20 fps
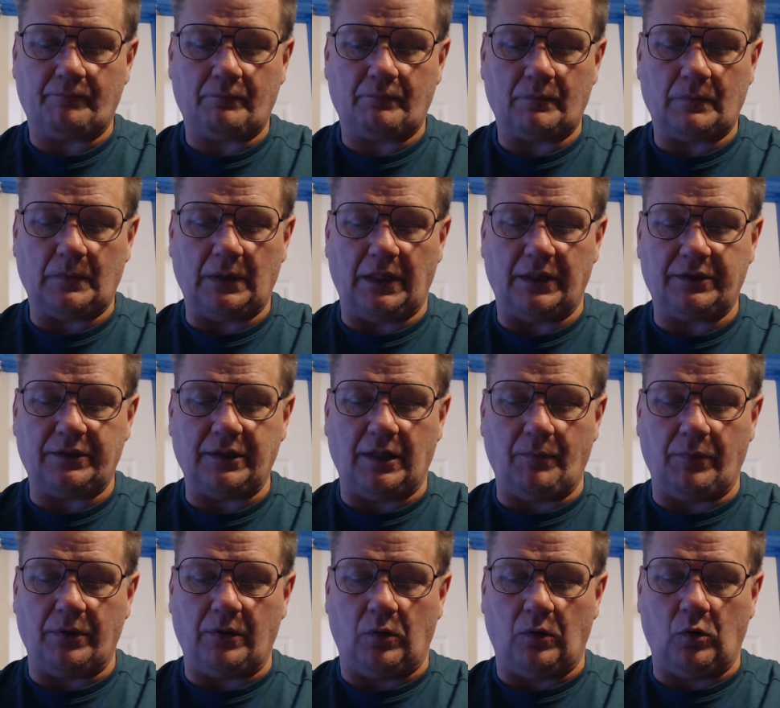it come
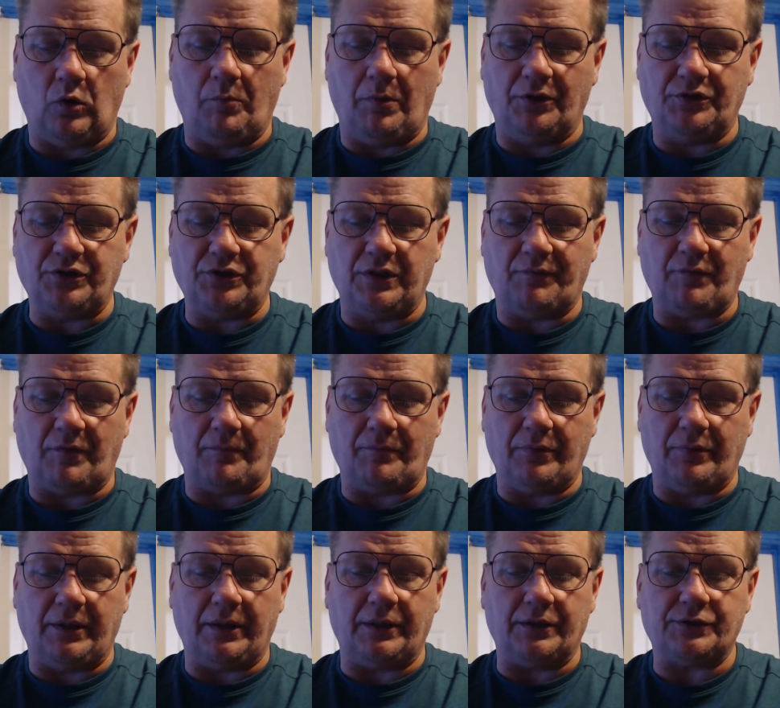with a whole bunch of different
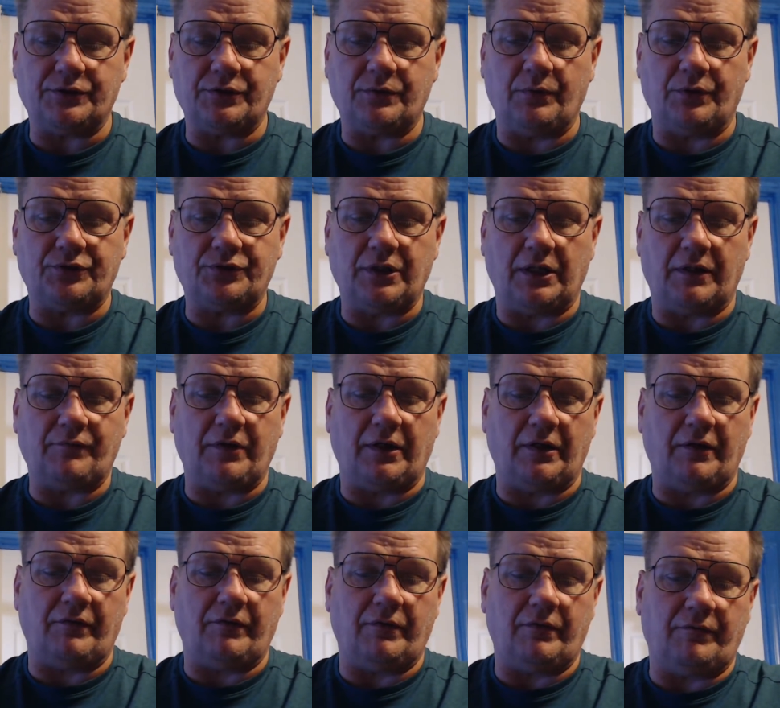blades, which I've got
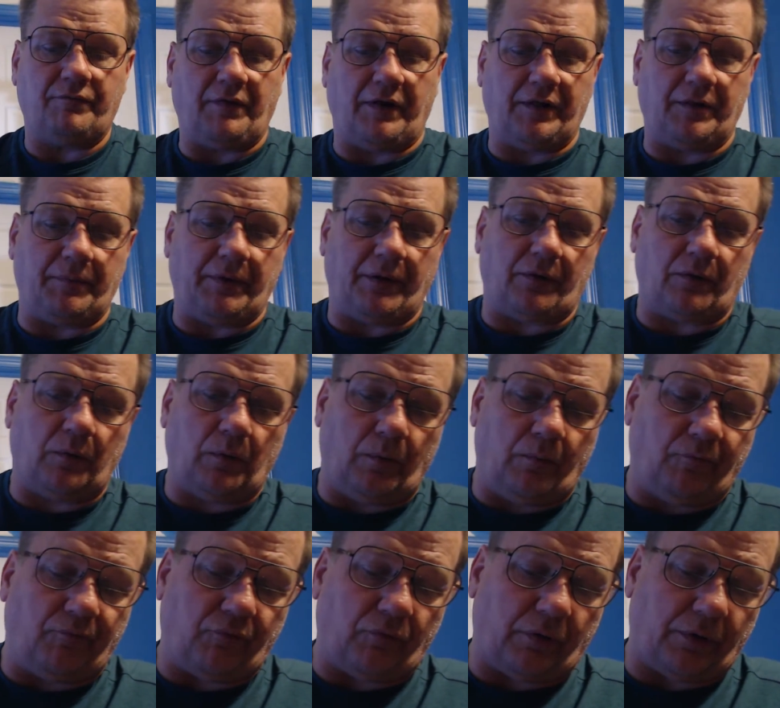to find a better home
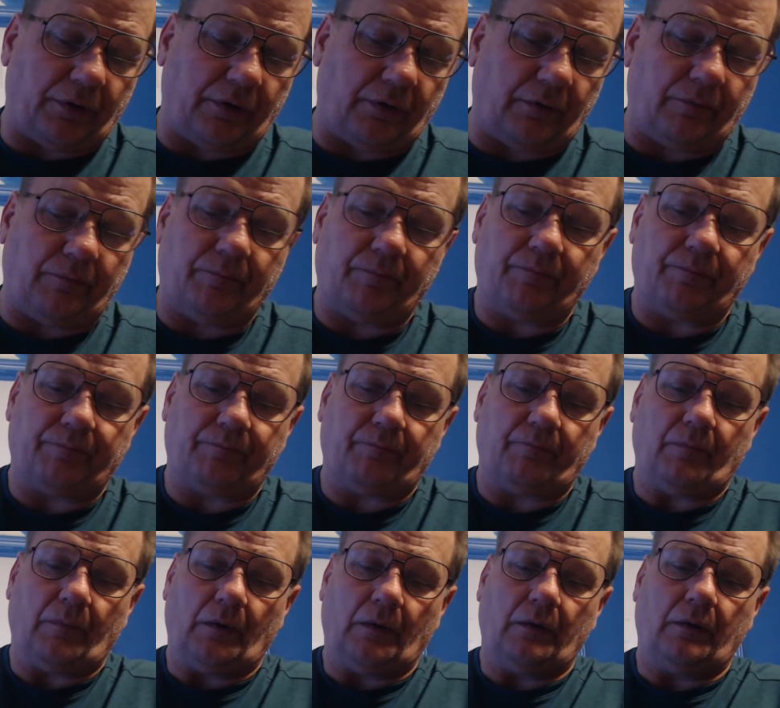for here.
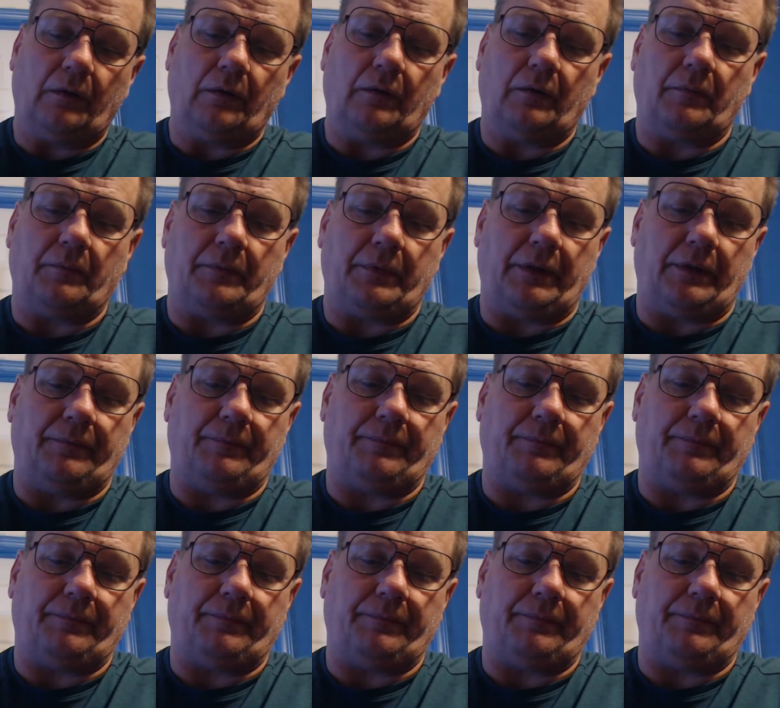But